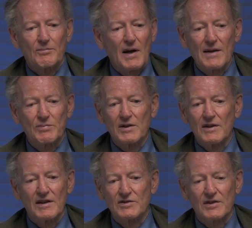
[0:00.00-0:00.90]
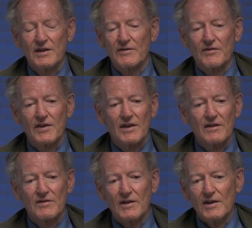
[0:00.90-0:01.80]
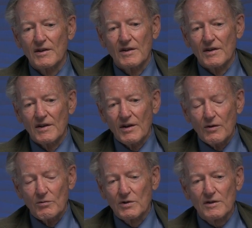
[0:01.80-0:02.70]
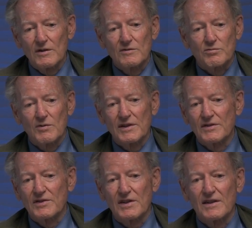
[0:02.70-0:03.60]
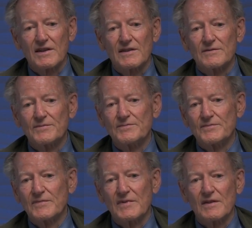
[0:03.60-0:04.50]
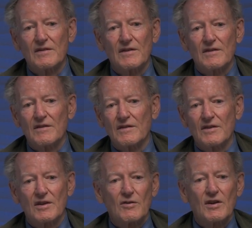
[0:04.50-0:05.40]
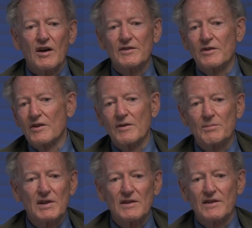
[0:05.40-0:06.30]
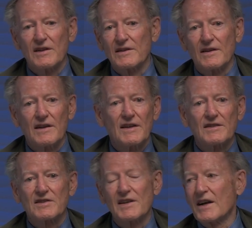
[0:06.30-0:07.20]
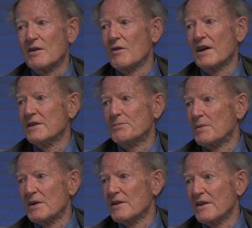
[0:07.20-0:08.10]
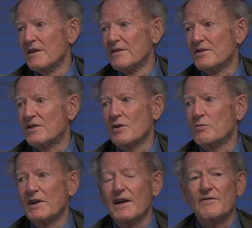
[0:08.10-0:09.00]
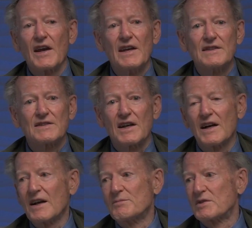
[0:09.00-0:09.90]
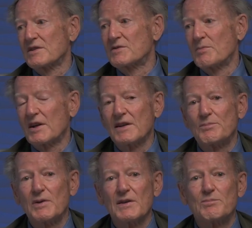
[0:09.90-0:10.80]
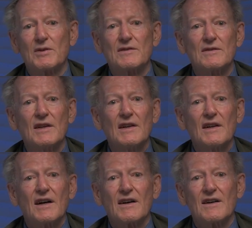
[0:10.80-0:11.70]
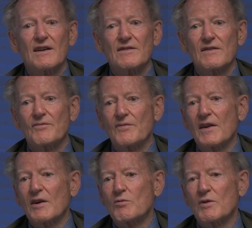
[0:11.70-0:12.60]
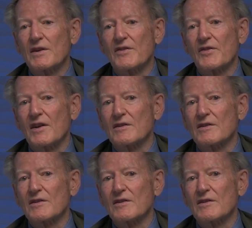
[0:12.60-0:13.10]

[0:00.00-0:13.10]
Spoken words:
population of the world was, under 1 billion, and it's now 8 billion. So we have 8 times as many people with